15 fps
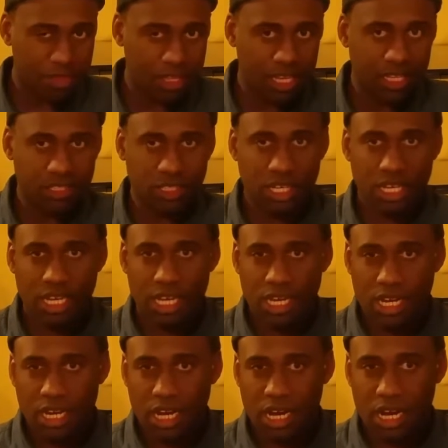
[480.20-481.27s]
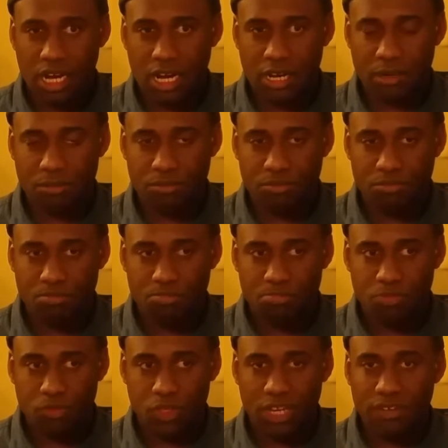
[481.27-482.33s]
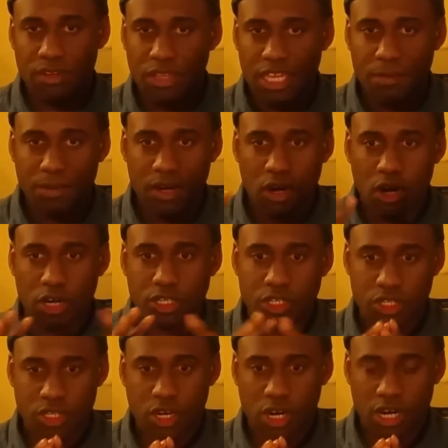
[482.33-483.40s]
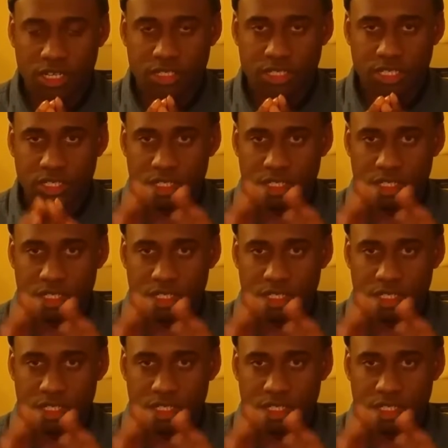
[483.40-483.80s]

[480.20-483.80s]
of things, you have to think about all your costs.